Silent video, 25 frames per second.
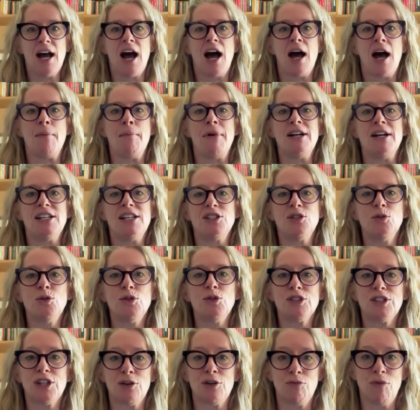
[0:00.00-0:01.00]
And it's
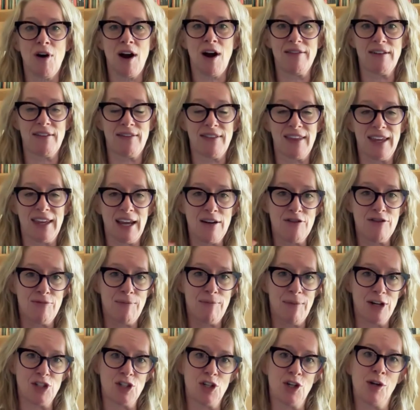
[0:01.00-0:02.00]
also right that the
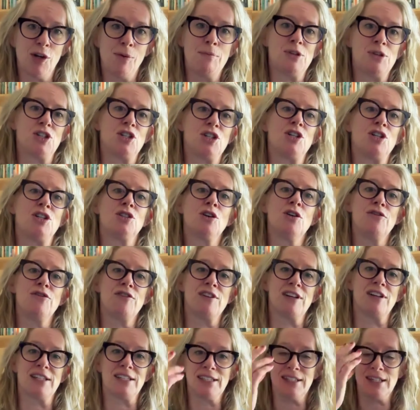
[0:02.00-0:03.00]
Information Commissioner's
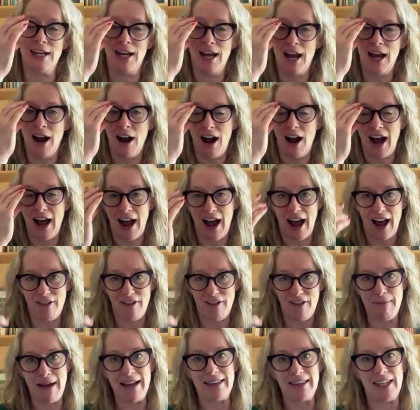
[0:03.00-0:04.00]
Office
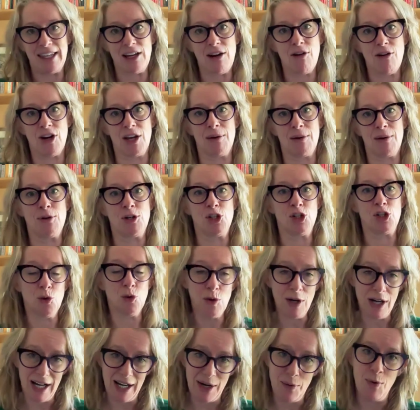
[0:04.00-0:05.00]
have made the argument
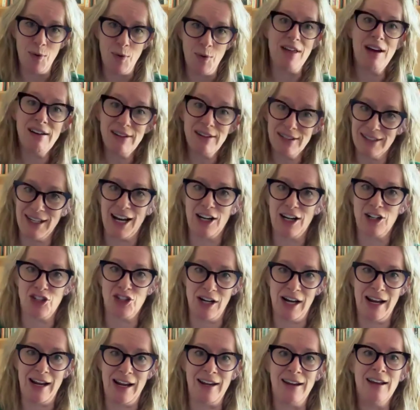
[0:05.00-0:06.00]
jointly with us,
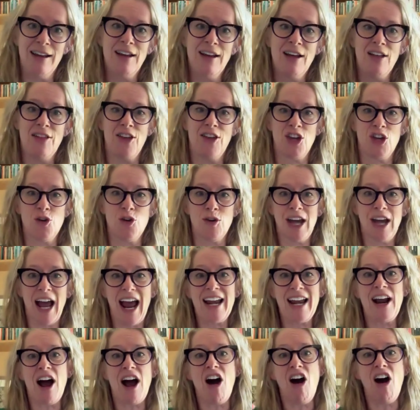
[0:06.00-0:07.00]
actually, that you
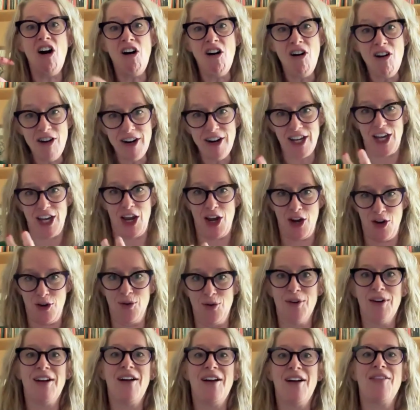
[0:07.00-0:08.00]
can argue
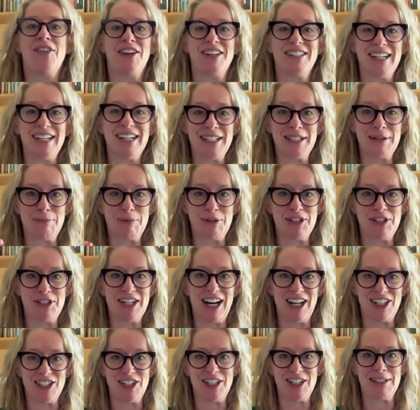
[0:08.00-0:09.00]
that data
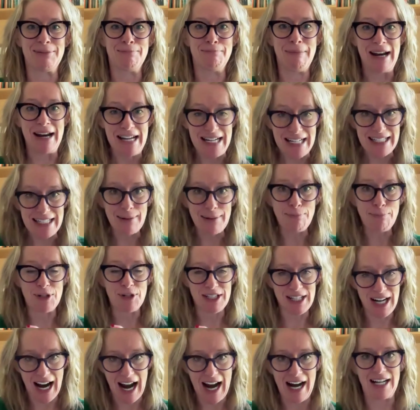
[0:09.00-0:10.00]
protection is meant to
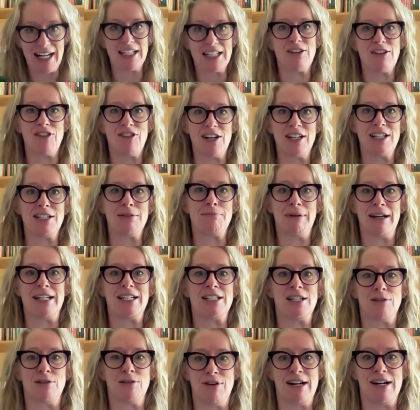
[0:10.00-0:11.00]
protect
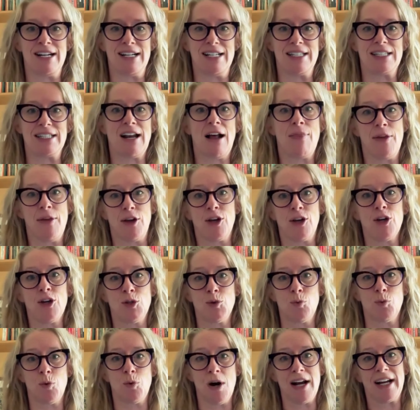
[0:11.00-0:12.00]
fundamental rights, and that
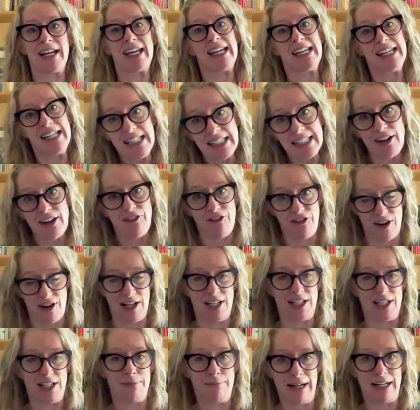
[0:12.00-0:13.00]
good work is a
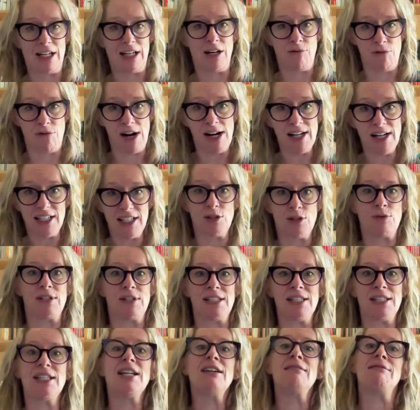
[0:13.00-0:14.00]
fundamental right, or a
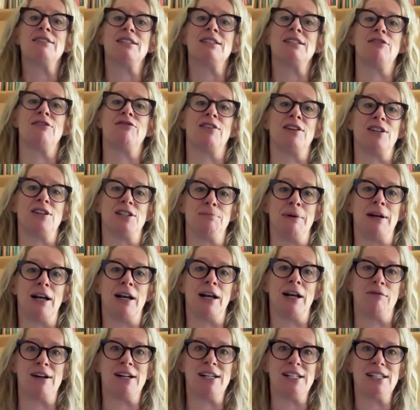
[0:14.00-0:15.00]
series of
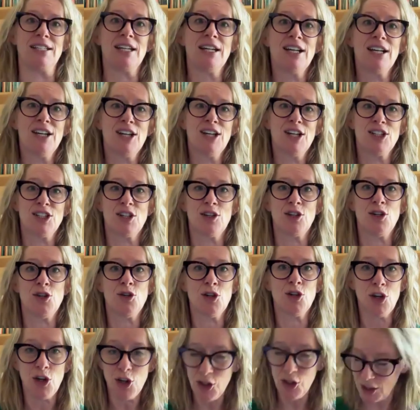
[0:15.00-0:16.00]
fundamental rights. So you
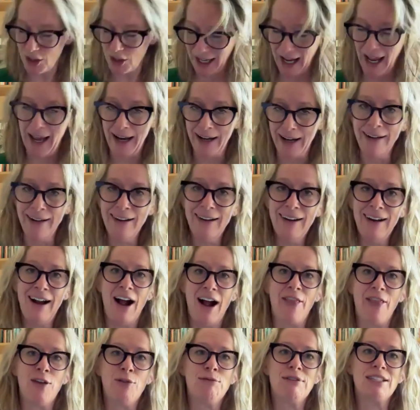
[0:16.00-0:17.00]
could, again,
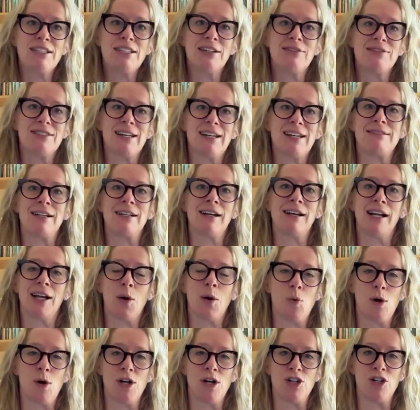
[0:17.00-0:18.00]
at the risk of sounding like
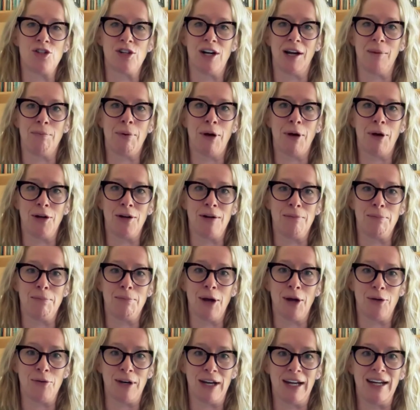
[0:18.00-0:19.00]
a one-trick
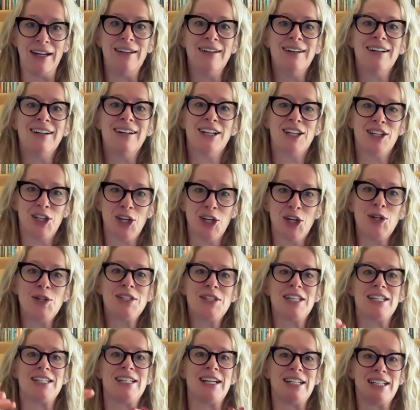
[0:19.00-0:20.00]
pony, use
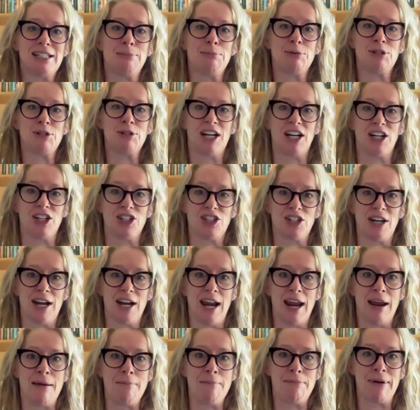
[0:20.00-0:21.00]
the data protection
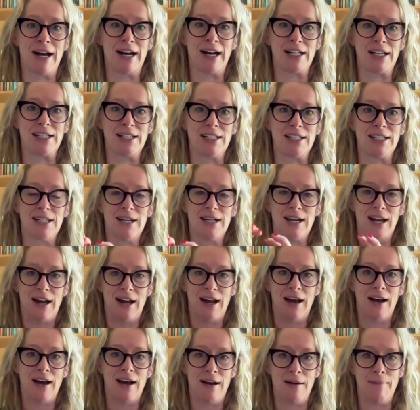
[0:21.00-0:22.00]
impact
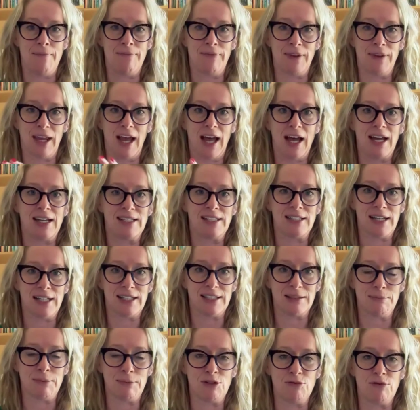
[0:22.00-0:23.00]

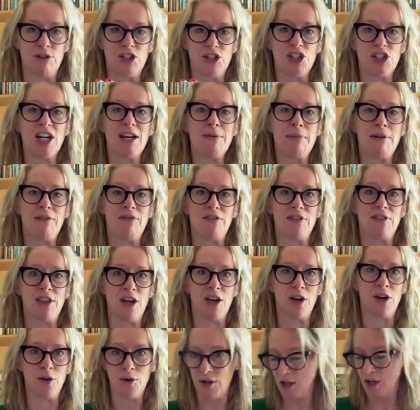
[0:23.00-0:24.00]
assessment regime, even
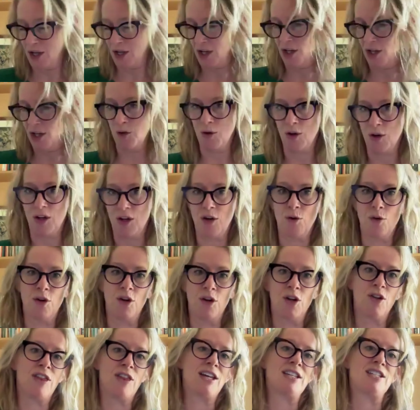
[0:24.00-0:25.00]
though
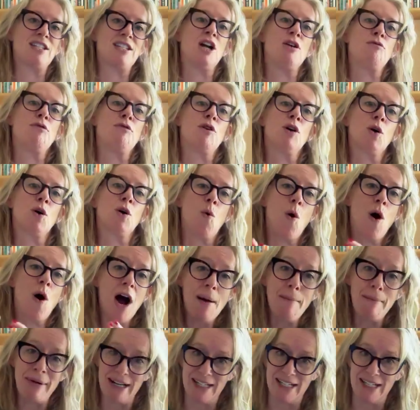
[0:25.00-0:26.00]
there's no
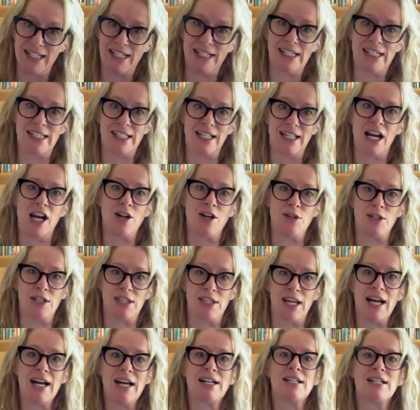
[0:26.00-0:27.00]
requirement to disclose
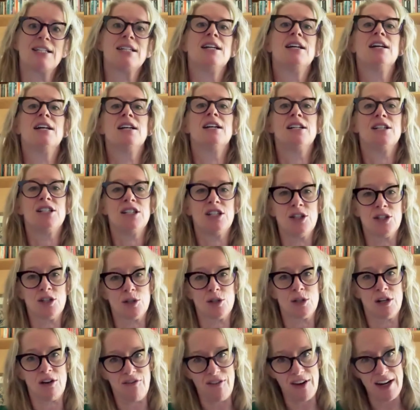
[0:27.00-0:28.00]
that, to
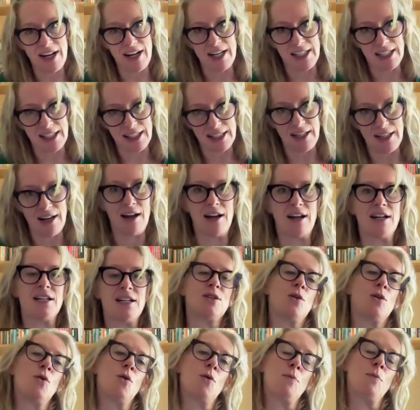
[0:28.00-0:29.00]
sort of
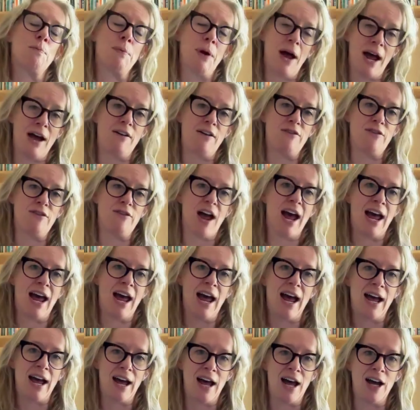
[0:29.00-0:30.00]
insert or
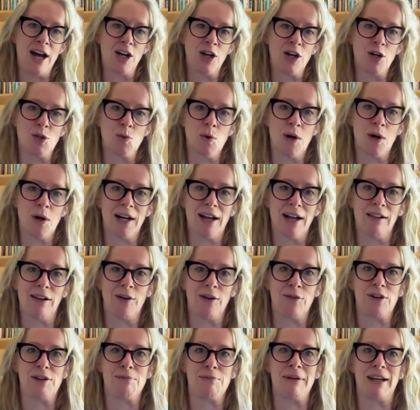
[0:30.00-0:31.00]
a good work
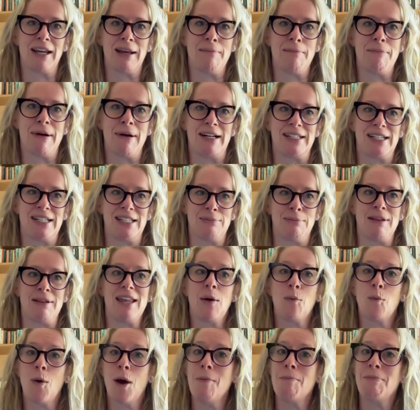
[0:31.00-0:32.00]
algorithmic impact assessment.
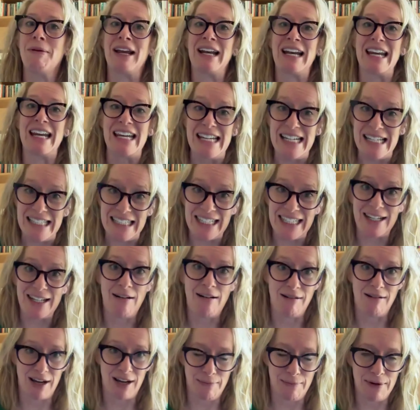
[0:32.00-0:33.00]
That won't be an easy
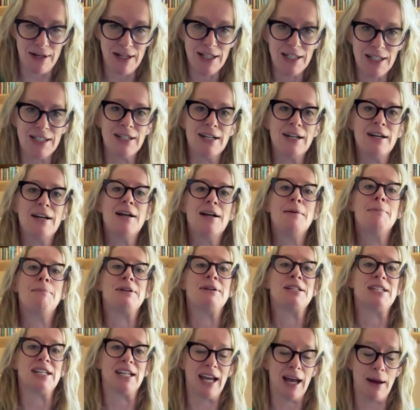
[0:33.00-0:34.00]
argument,
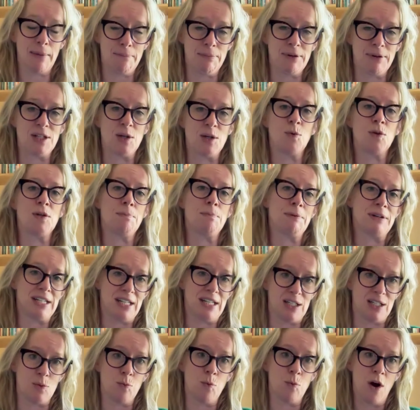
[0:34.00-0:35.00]
but
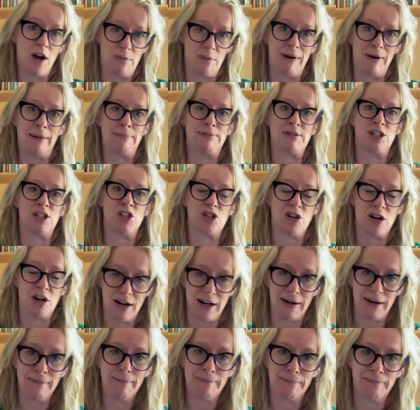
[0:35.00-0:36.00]
it's worth perhaps a
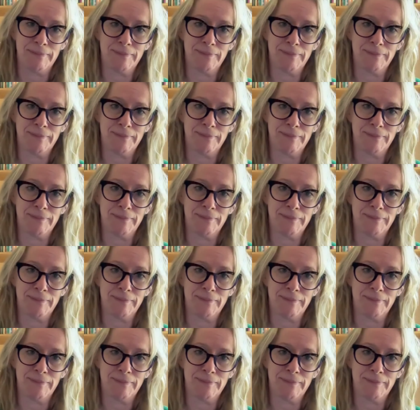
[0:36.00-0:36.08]
try.